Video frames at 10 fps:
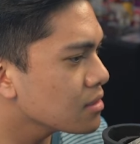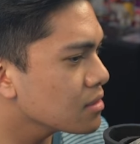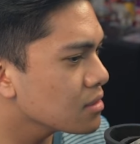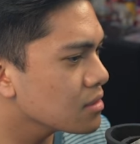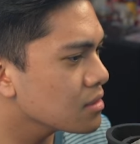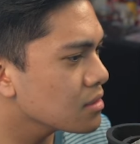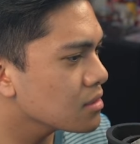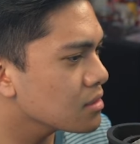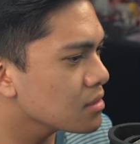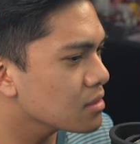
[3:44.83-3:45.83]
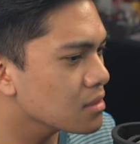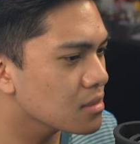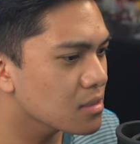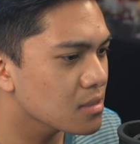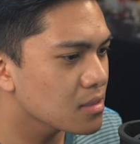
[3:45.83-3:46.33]

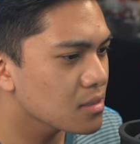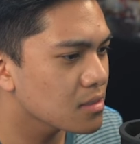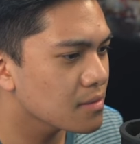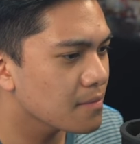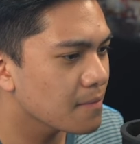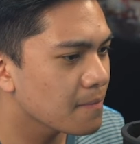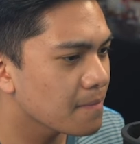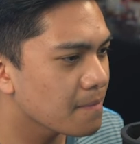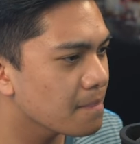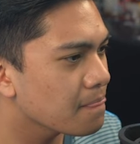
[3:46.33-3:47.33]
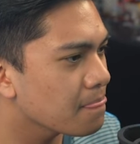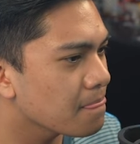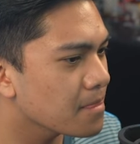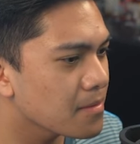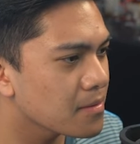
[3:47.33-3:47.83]

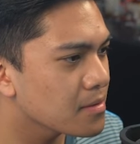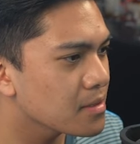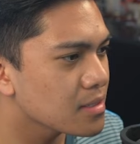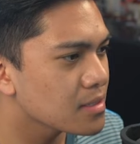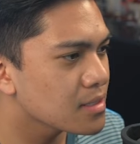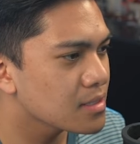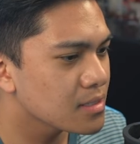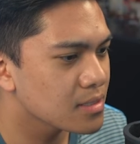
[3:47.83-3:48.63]
No one is speaking in this clip.